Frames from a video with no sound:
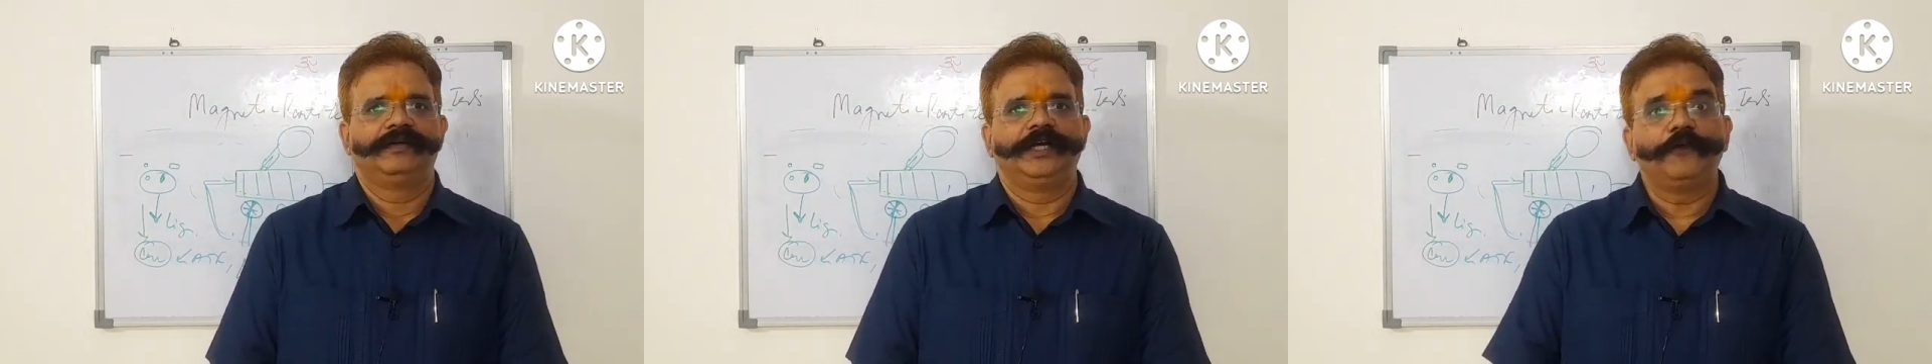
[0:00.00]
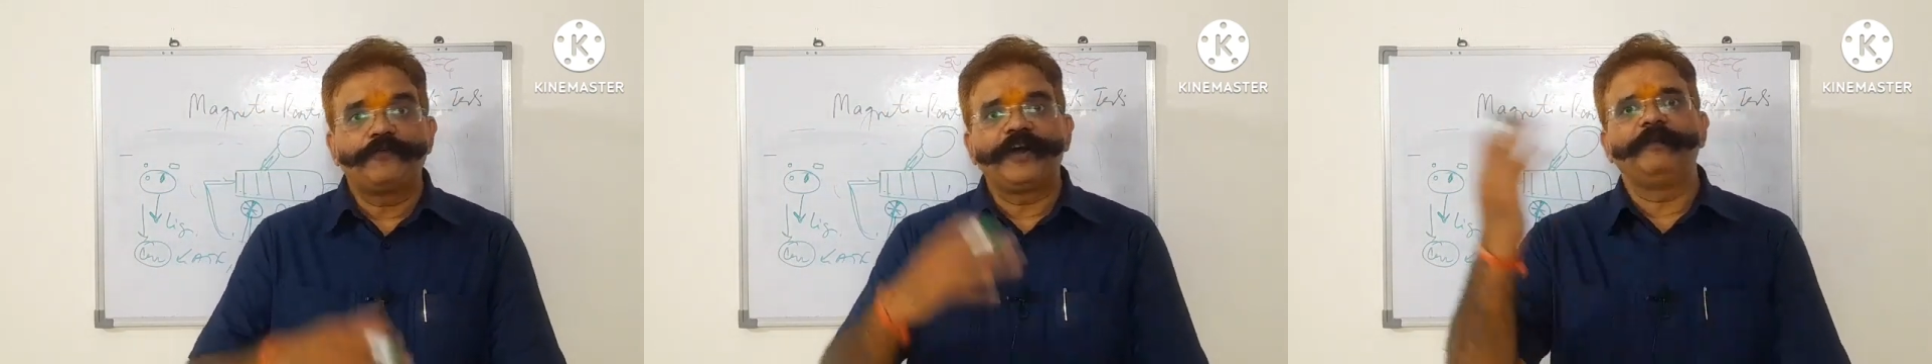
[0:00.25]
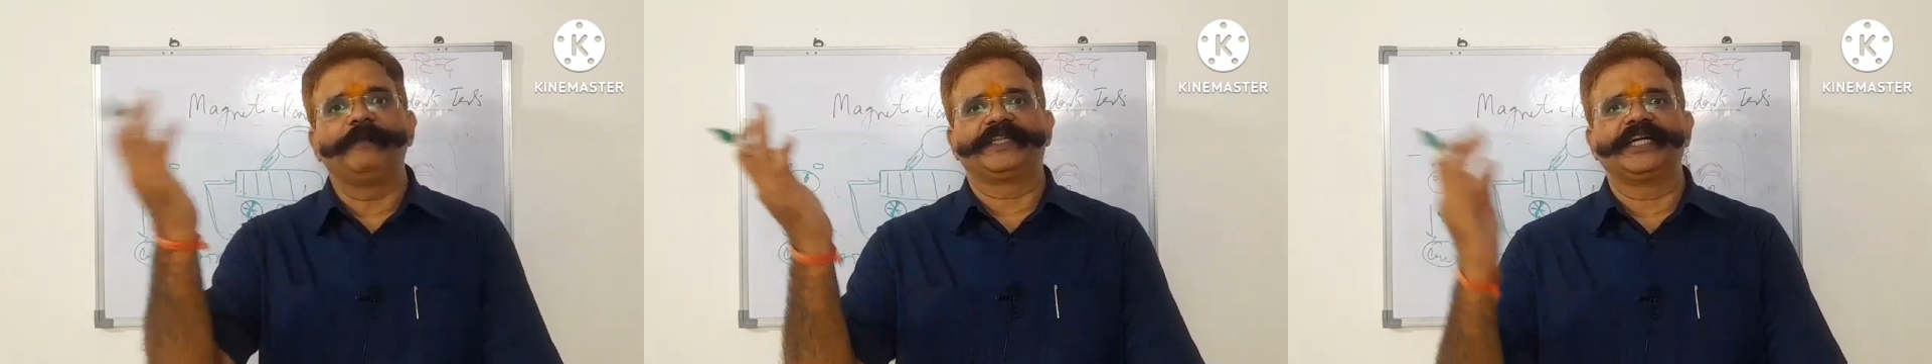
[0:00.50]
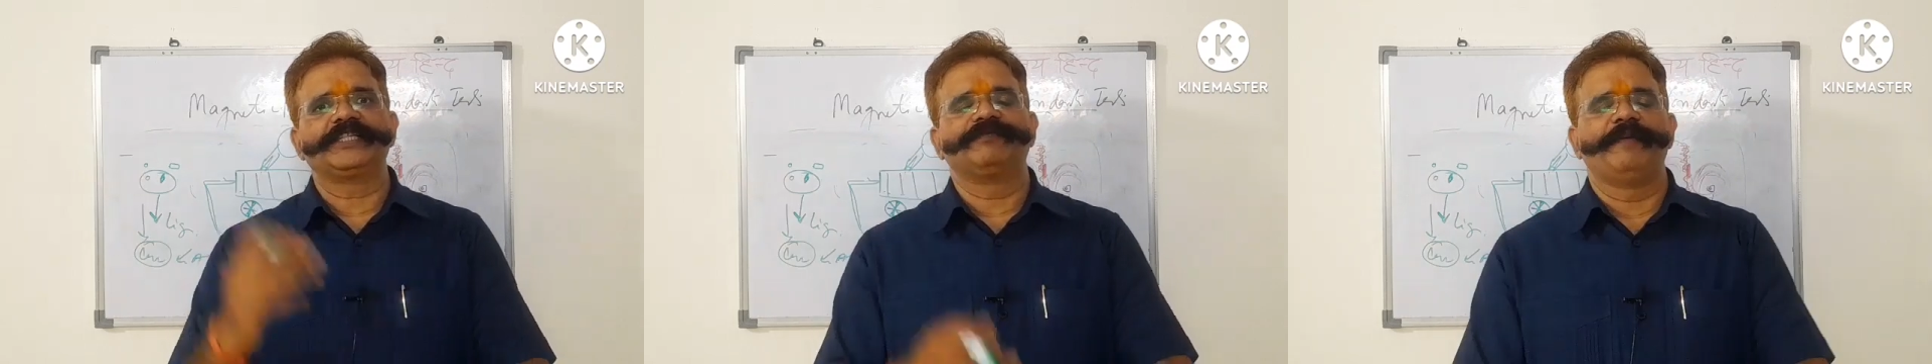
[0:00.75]
different
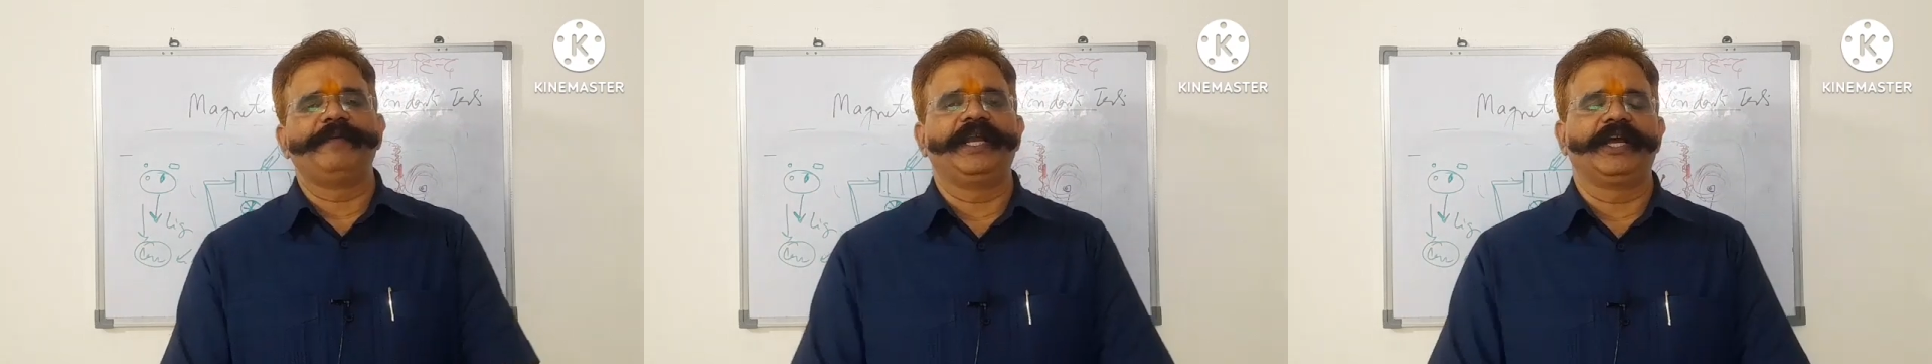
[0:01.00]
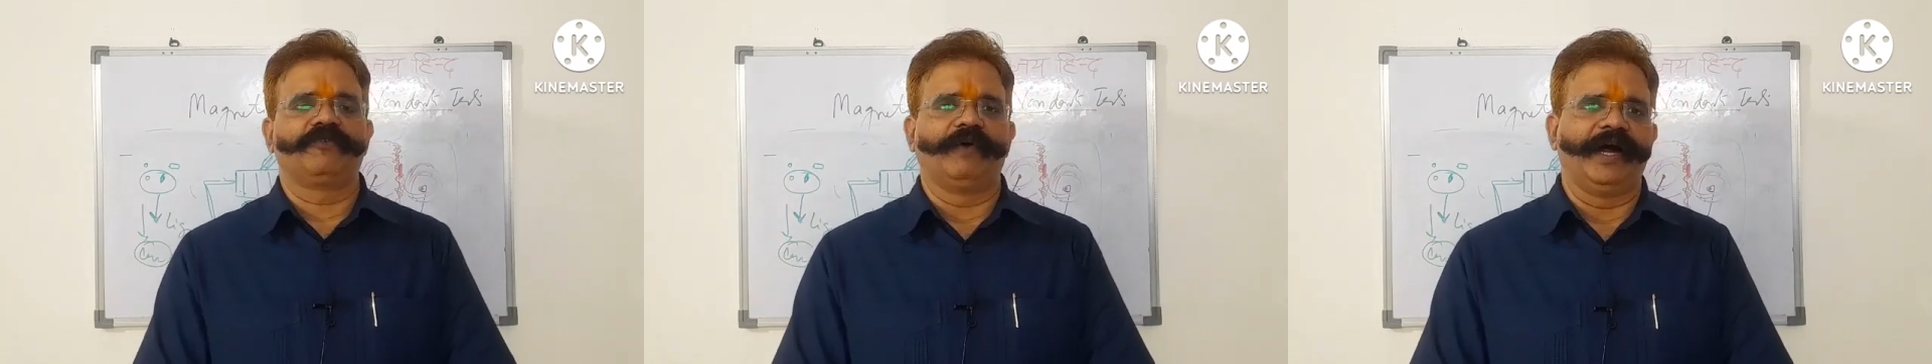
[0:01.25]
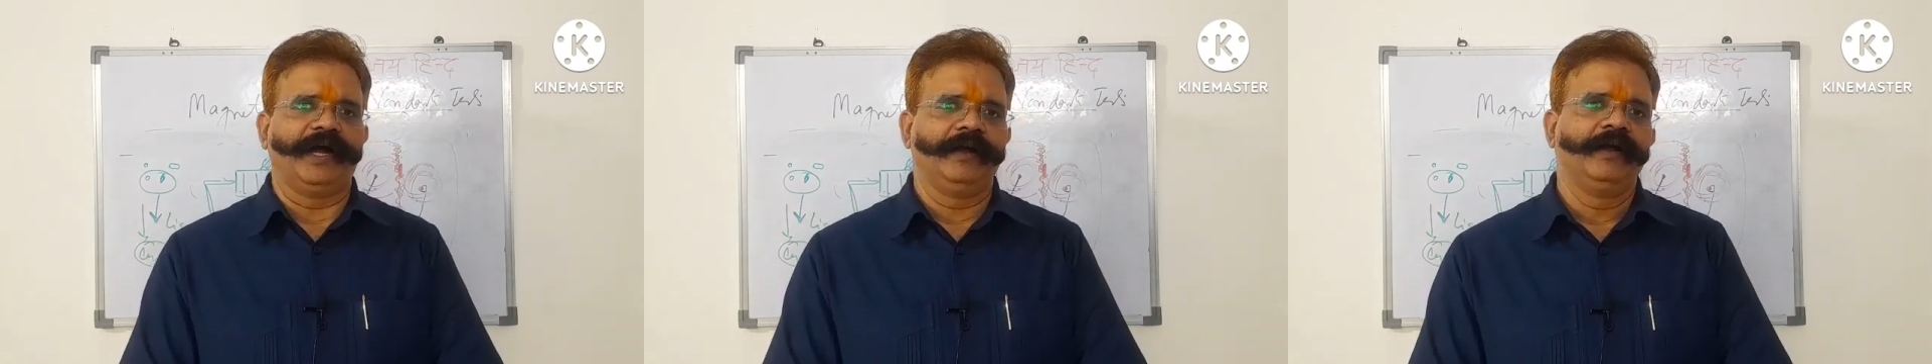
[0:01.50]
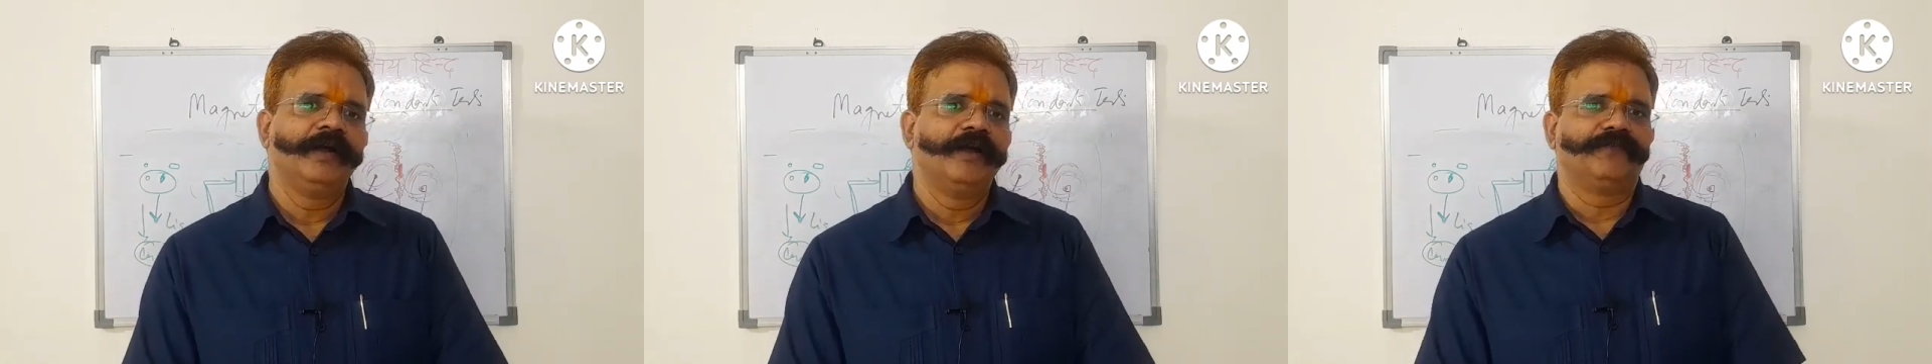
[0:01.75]
methods may be required